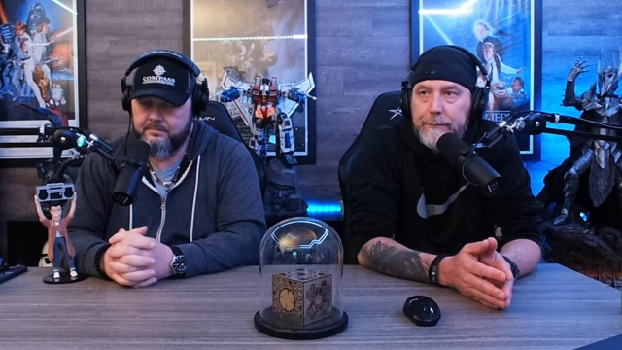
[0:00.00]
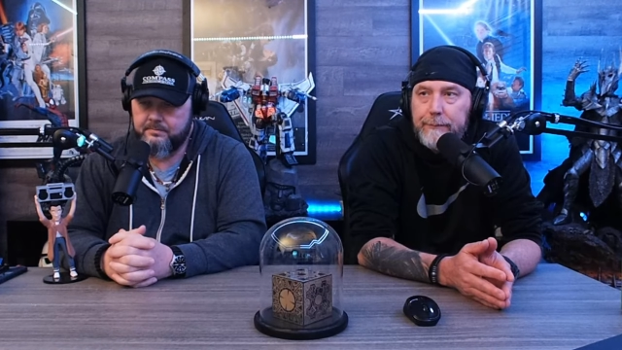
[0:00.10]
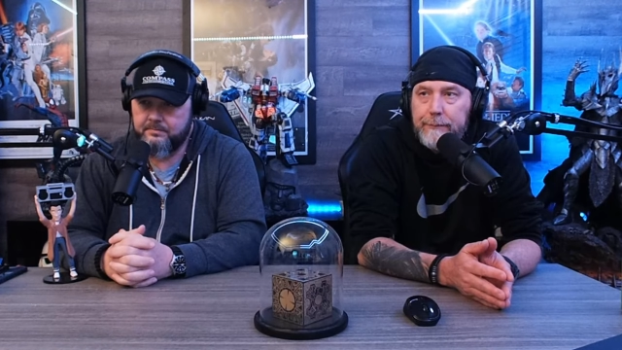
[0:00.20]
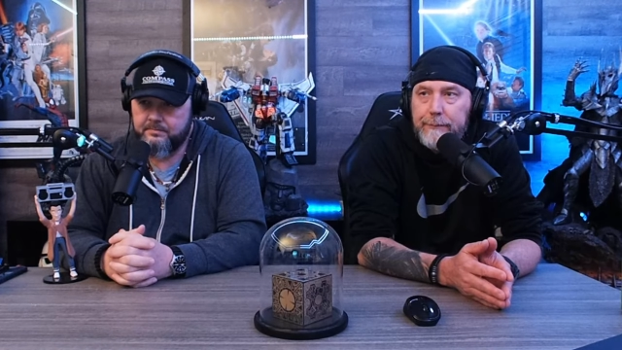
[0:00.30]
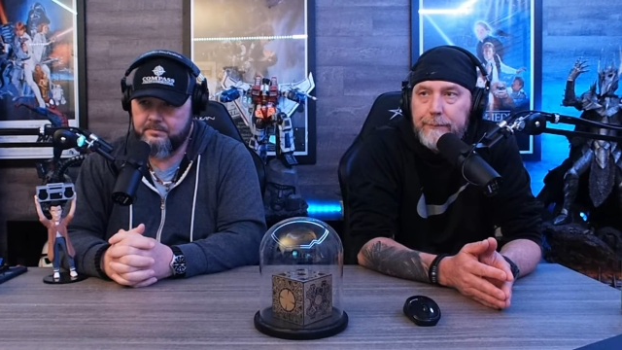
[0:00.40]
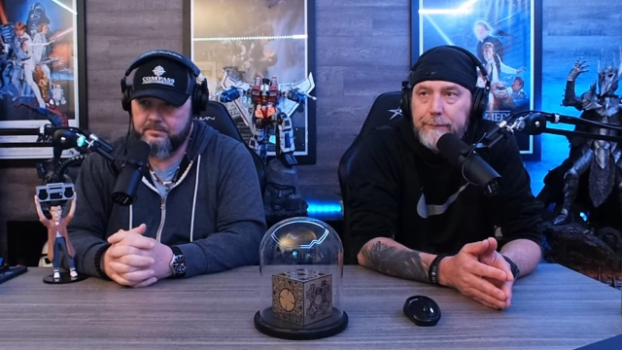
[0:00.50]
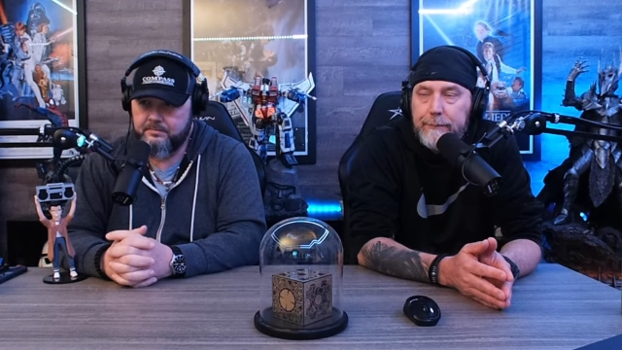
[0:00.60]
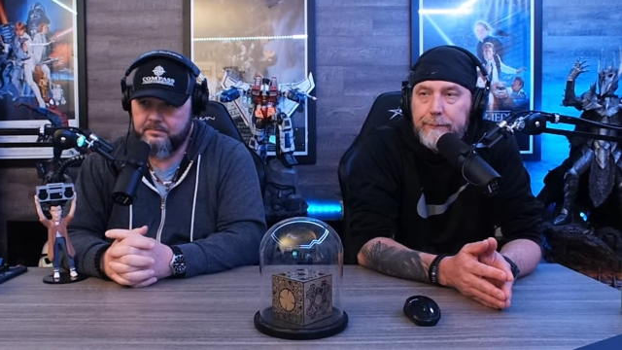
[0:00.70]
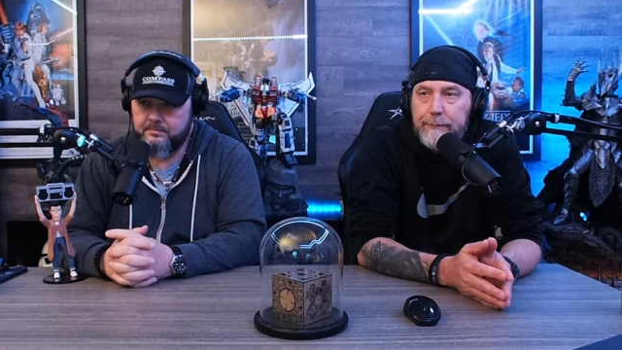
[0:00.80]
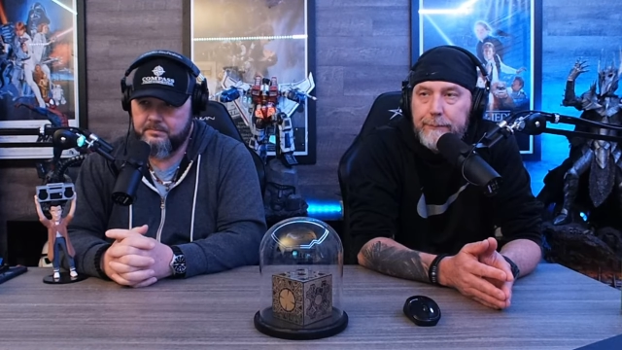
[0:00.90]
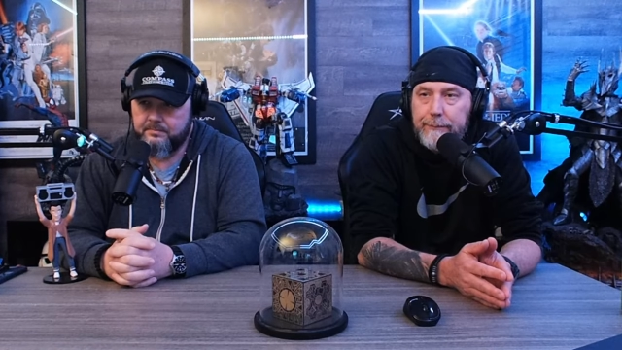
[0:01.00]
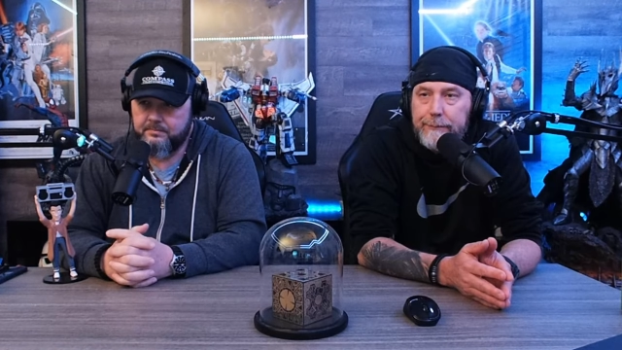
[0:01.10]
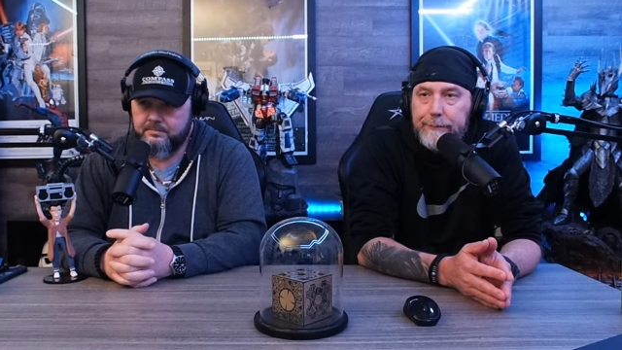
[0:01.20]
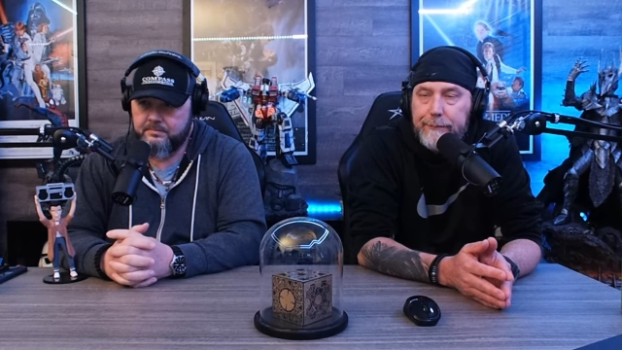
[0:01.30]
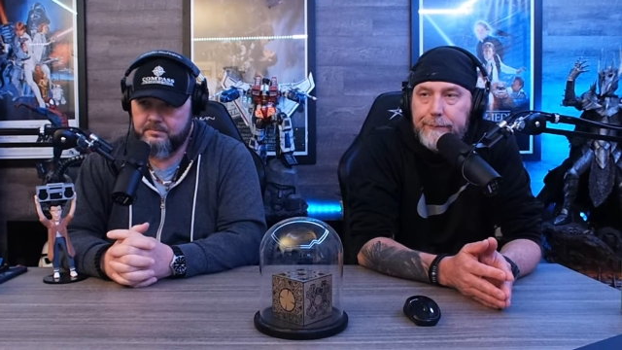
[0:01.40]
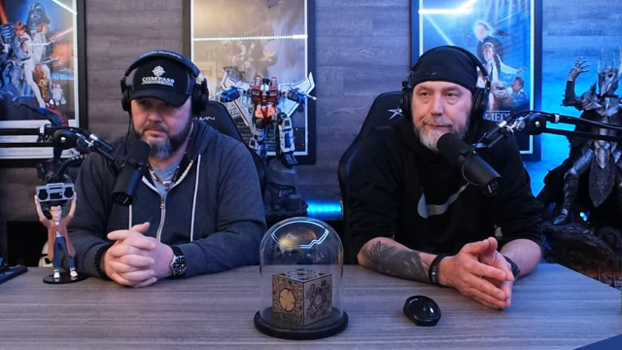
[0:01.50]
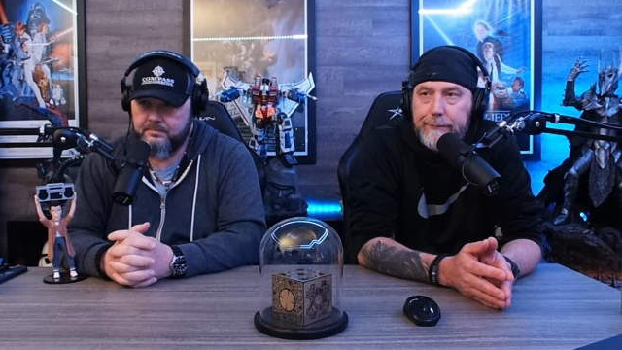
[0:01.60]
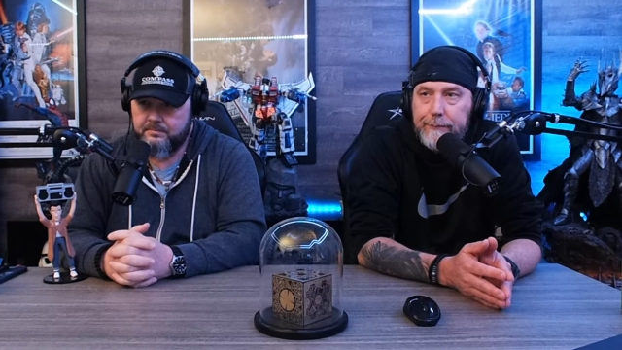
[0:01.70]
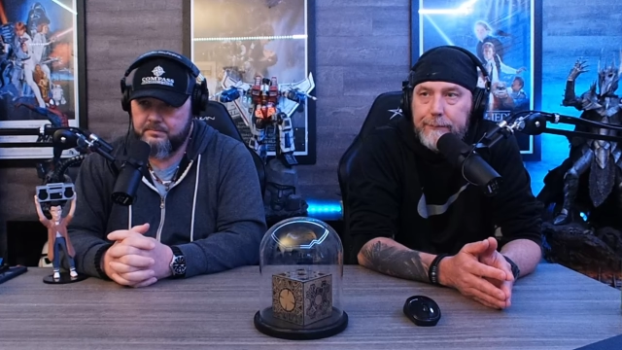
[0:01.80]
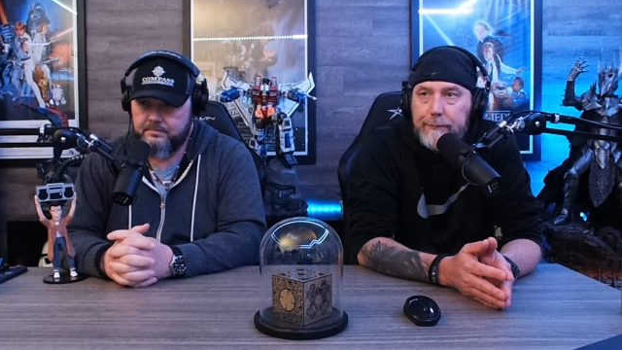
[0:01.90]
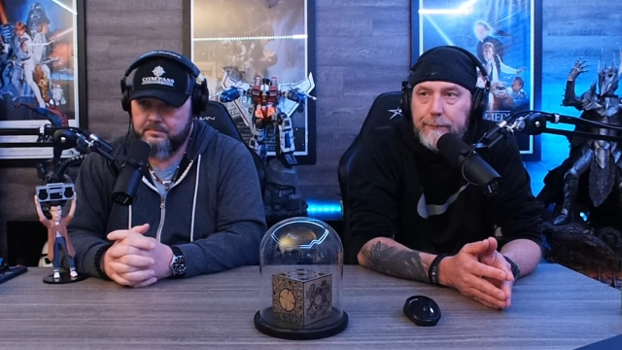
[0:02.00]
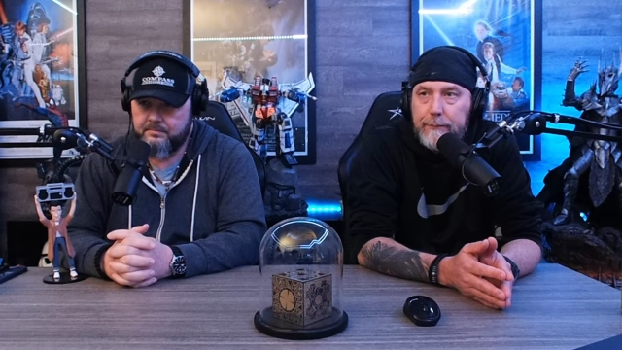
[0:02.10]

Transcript: [no speech]